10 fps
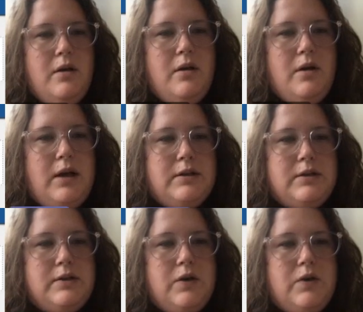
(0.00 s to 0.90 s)
and
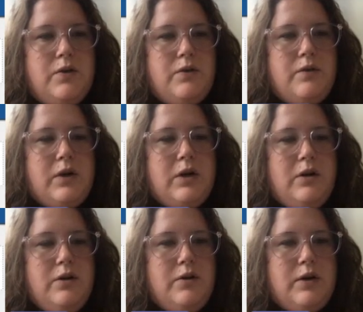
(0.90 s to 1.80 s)
so here
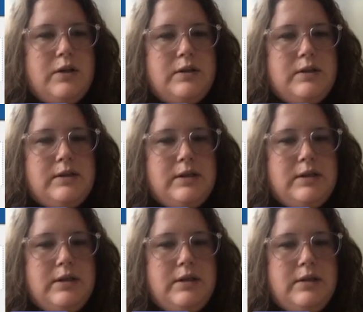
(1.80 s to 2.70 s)
you can
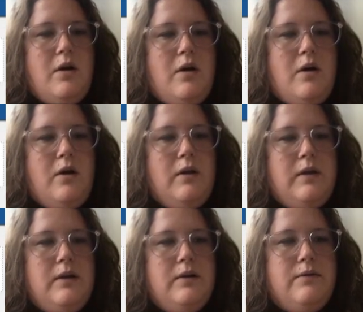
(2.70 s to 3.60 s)
see all
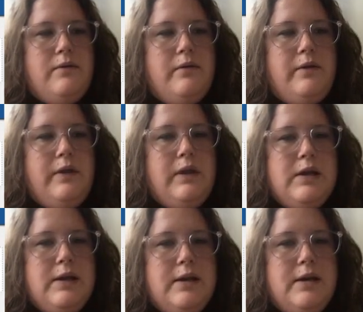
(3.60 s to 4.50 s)
of
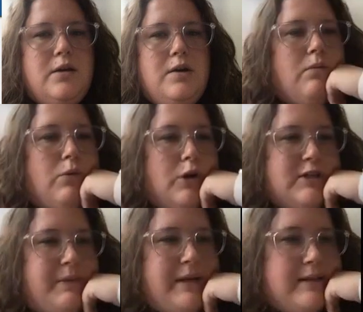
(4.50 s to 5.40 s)
the
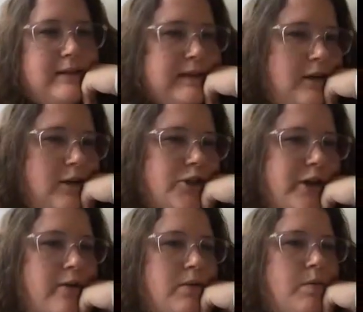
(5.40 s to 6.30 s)
workspaces that are shared
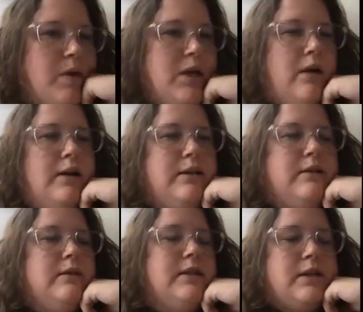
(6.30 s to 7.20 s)
with me, and
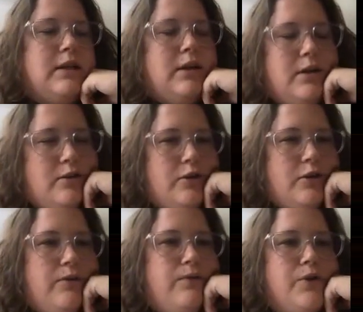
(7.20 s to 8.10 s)
this can get a little
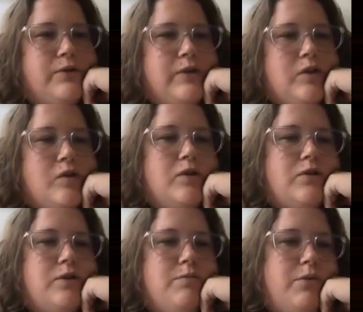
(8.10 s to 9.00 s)
confusing, so it's
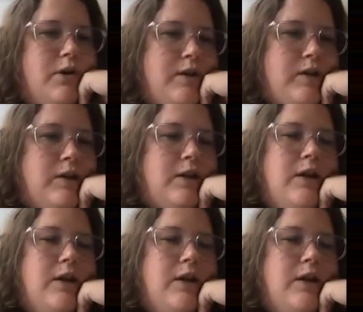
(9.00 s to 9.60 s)
important to